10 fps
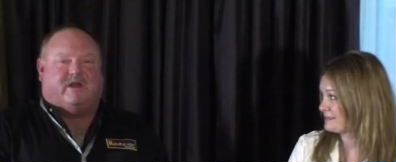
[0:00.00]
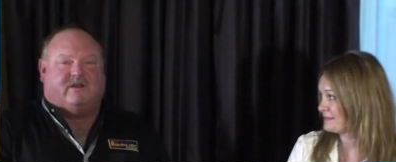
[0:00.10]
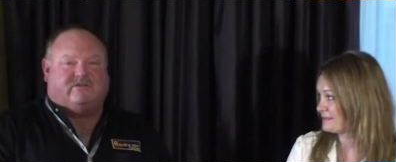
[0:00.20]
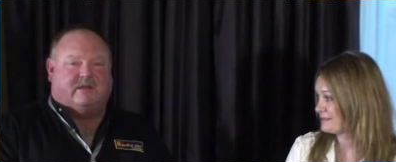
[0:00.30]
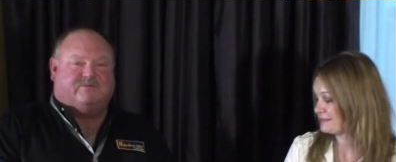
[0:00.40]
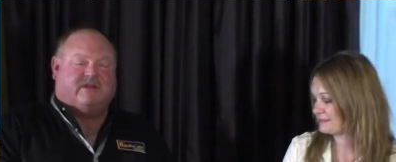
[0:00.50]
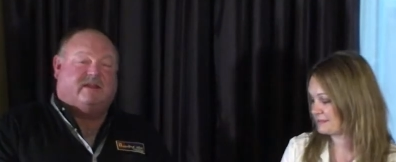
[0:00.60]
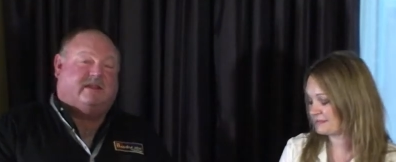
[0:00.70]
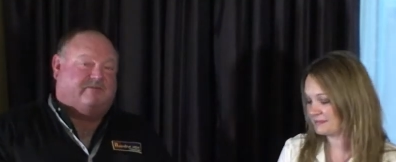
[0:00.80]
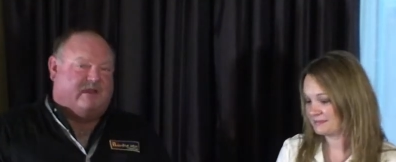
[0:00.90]
Speaker 1: the Hardscape
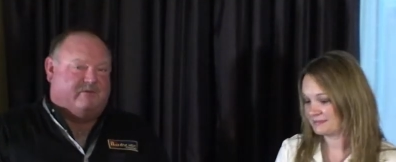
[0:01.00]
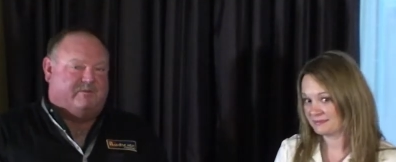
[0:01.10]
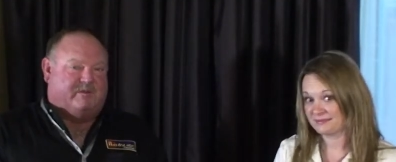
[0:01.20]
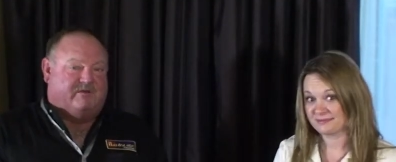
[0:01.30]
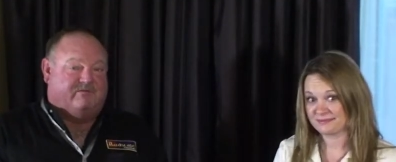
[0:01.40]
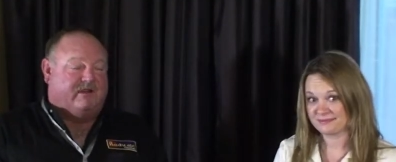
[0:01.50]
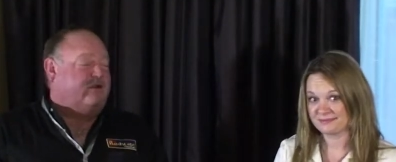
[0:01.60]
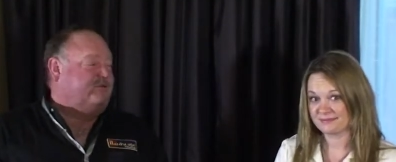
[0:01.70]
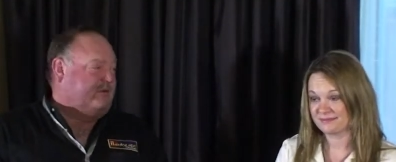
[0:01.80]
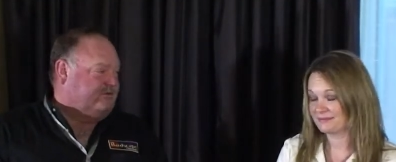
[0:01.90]
channel. I've got with me a
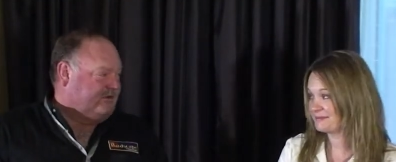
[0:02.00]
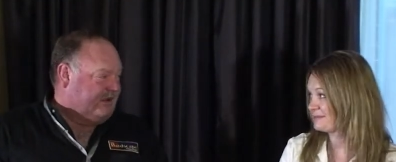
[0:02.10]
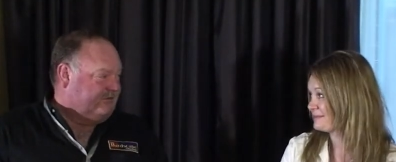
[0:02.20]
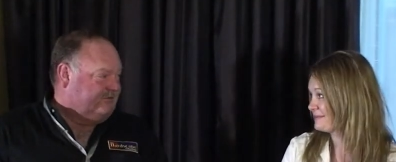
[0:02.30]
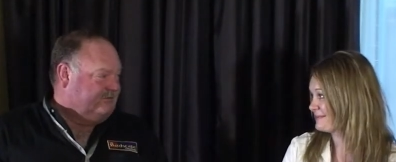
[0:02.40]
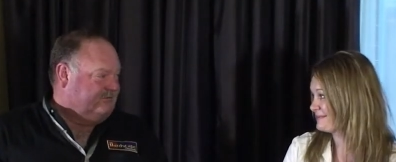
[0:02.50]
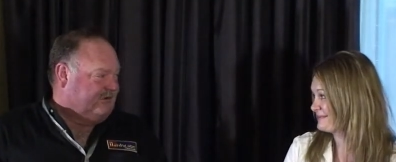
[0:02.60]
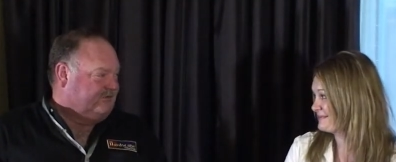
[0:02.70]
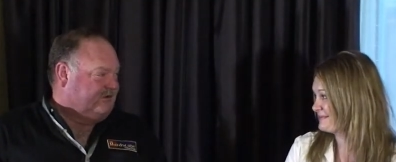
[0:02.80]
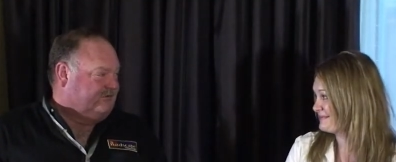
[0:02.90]
very special guest,
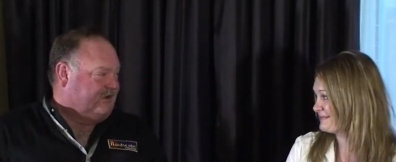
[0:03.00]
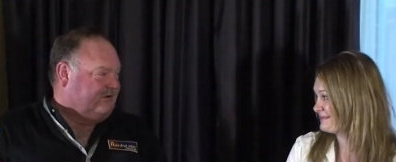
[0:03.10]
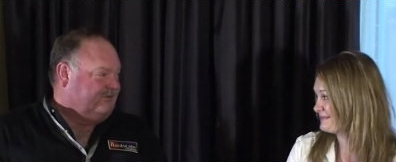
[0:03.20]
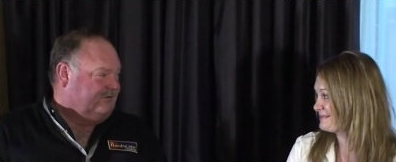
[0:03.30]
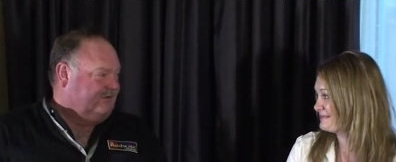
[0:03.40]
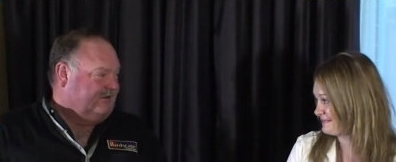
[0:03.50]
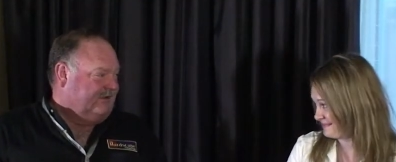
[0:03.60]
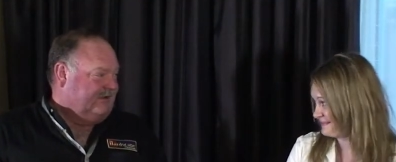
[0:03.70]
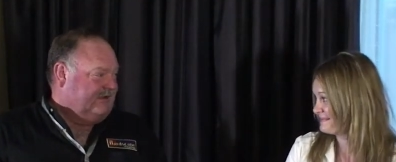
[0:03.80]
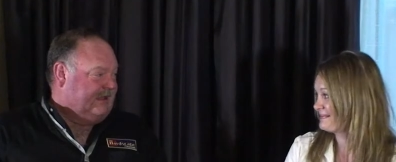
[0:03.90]
Jessica Chase.
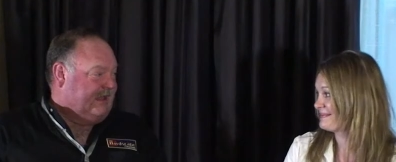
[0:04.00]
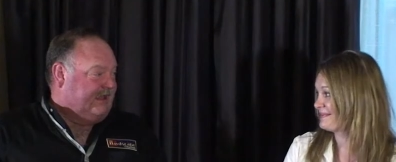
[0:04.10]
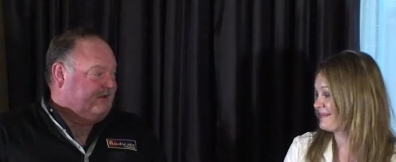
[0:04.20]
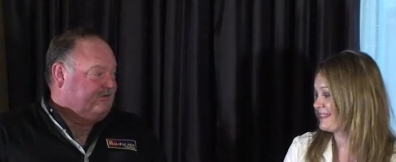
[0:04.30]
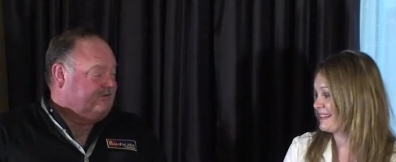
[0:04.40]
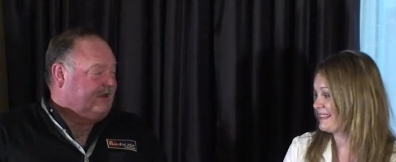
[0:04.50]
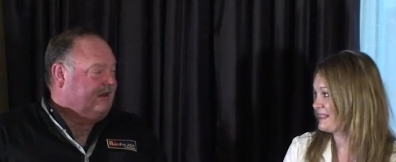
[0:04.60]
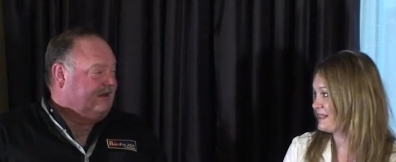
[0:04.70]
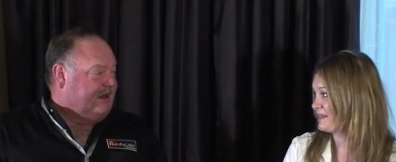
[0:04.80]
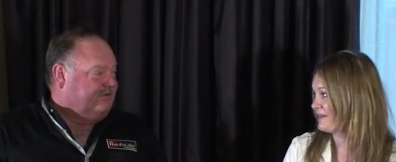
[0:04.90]
And your
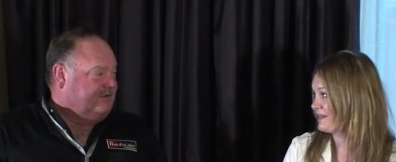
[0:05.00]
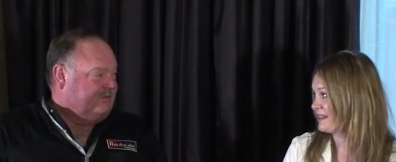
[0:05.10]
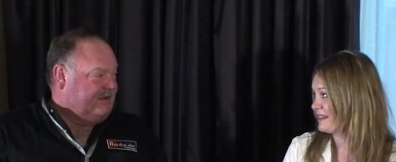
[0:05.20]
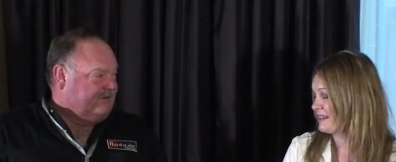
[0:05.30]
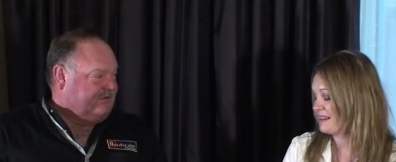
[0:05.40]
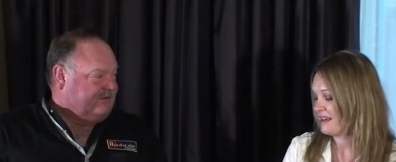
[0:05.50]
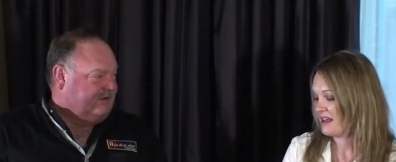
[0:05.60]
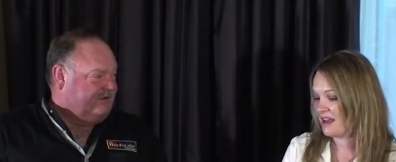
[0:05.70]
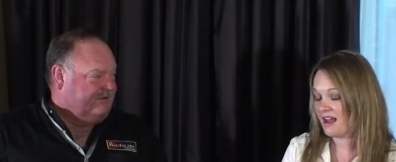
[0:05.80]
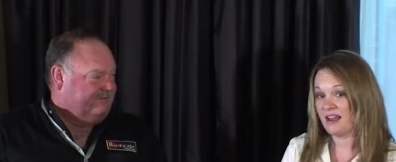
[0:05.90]
title at ICPI,
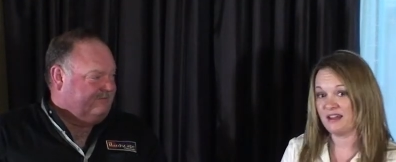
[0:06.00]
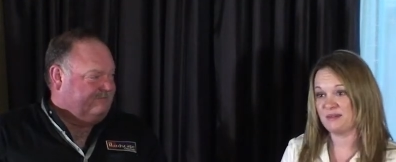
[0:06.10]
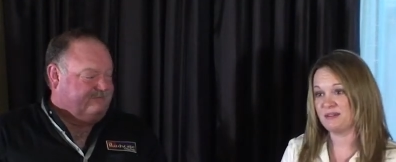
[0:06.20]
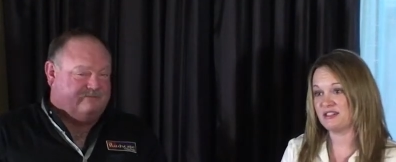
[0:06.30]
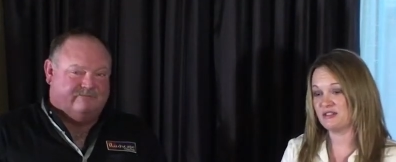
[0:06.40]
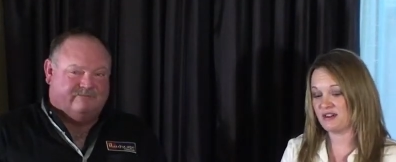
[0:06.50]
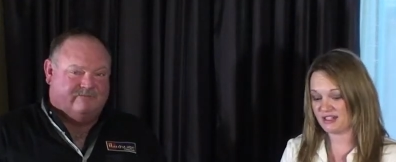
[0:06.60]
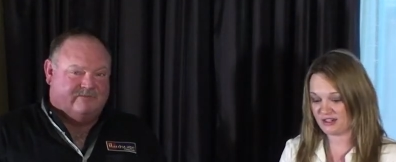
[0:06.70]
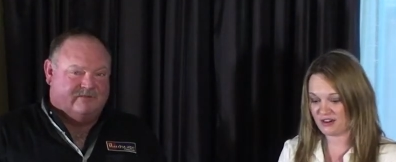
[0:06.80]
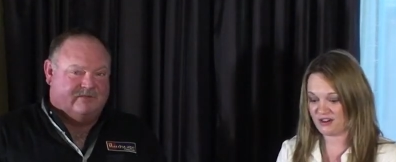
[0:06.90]
Jessica?
Speaker 2: I am the
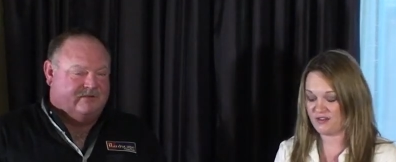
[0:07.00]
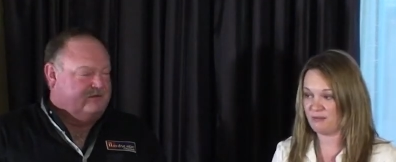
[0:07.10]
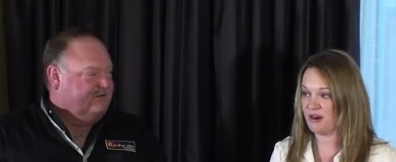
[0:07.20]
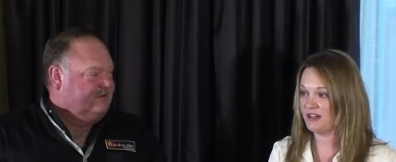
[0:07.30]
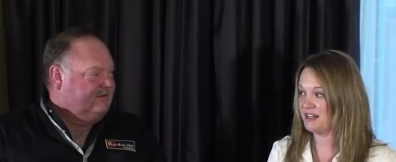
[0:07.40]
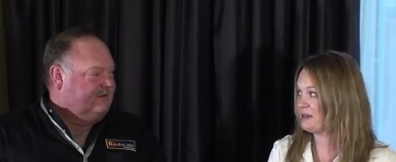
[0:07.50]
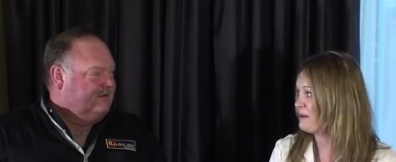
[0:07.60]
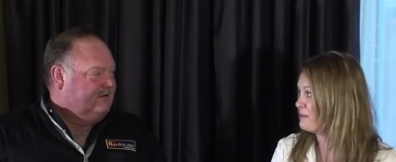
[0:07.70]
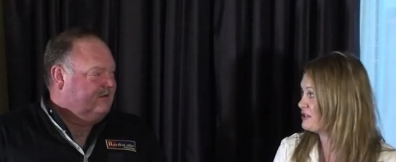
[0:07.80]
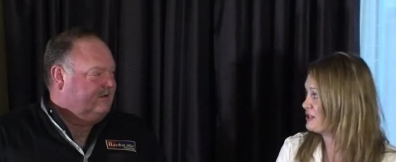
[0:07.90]
Director of Marketing and
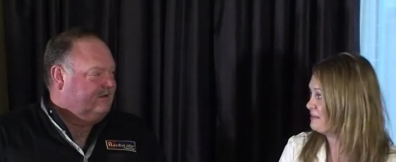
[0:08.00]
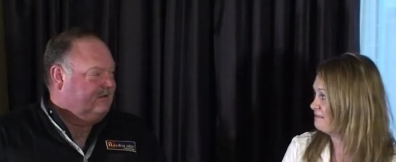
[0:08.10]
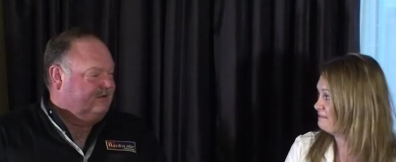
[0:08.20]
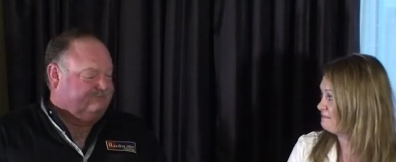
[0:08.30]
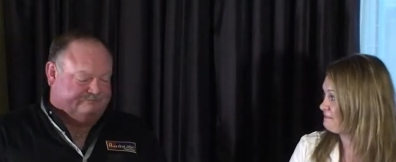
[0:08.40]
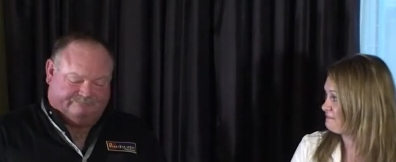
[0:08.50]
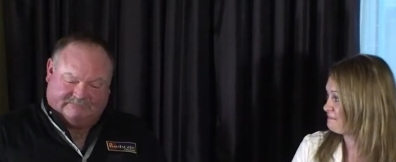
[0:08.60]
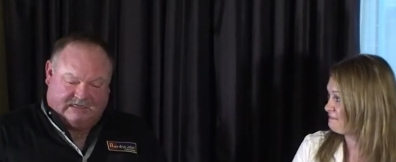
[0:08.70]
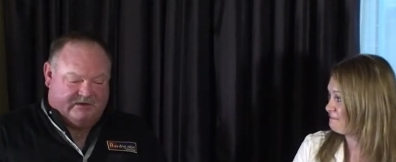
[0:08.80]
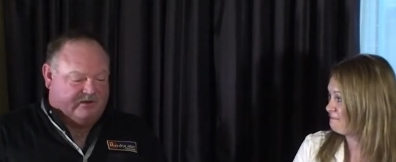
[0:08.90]
Membership.
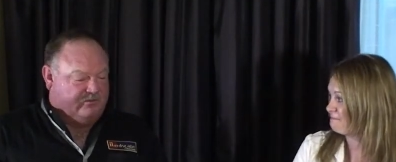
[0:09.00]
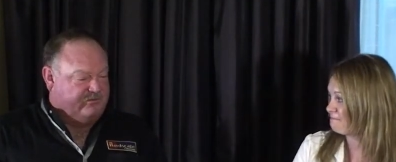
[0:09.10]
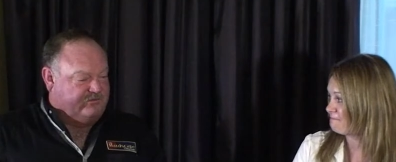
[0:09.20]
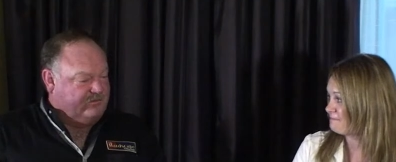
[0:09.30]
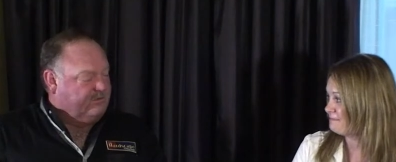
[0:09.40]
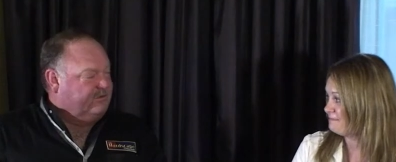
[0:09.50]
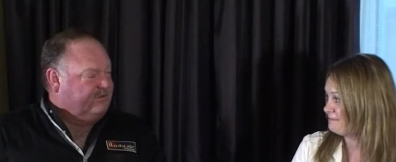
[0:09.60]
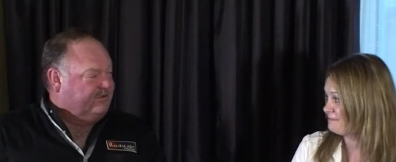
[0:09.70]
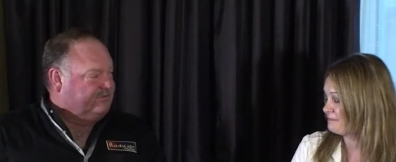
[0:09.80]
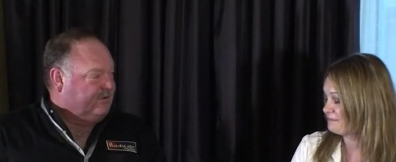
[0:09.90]
Speaker 1: In other words, you're the one who
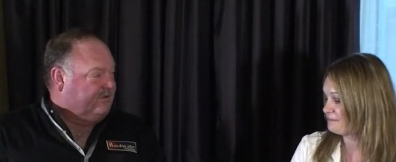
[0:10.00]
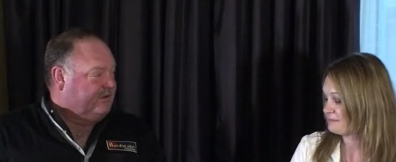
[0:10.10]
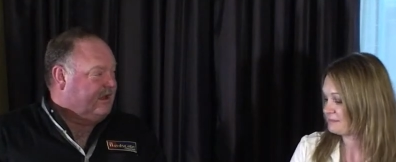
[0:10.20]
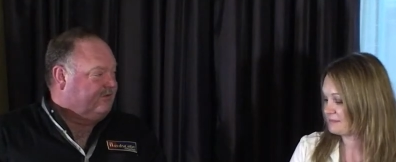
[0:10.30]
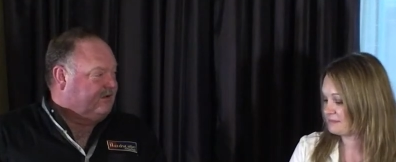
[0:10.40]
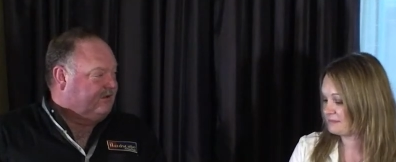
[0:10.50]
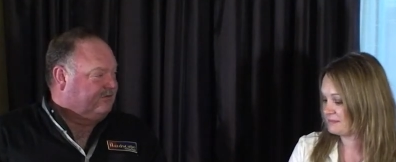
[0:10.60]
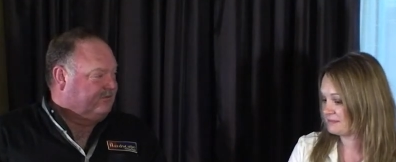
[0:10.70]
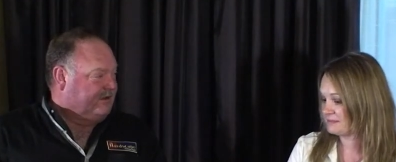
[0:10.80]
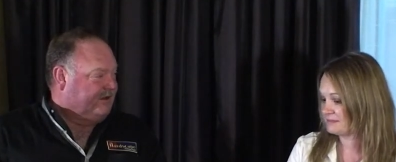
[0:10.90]
deals with all the
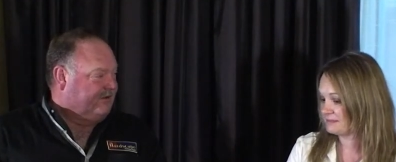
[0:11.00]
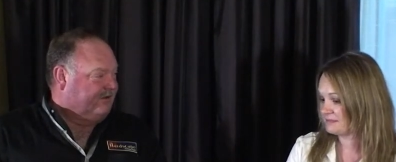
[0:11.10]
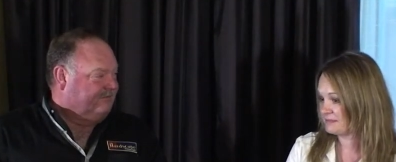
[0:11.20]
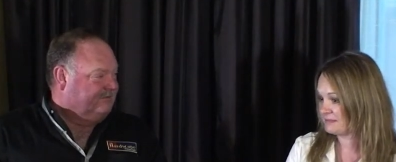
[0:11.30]
contractors when they call.